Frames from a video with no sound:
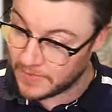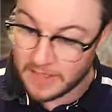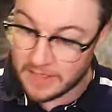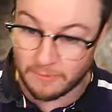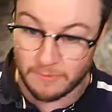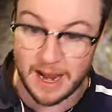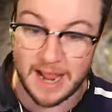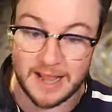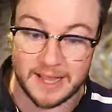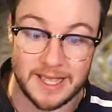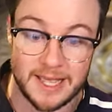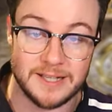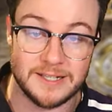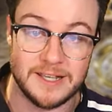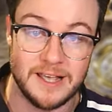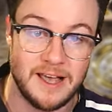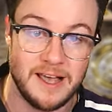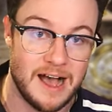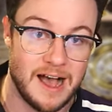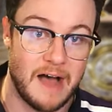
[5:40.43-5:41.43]
they're the
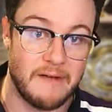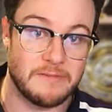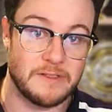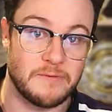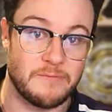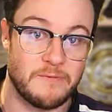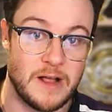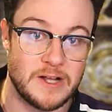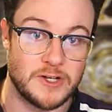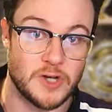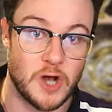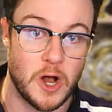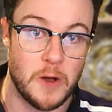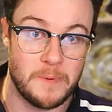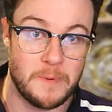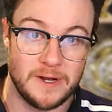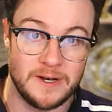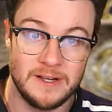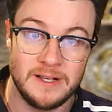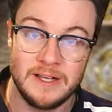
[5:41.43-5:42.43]
rankings after the French
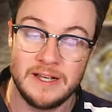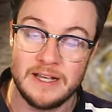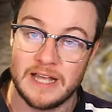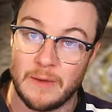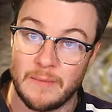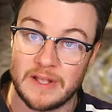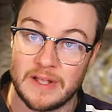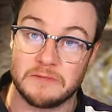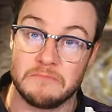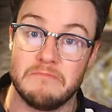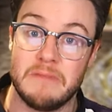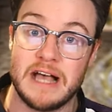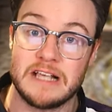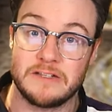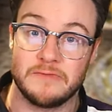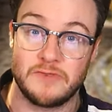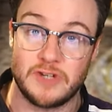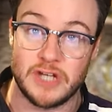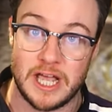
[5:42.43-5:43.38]
Open. I mean, it's a massive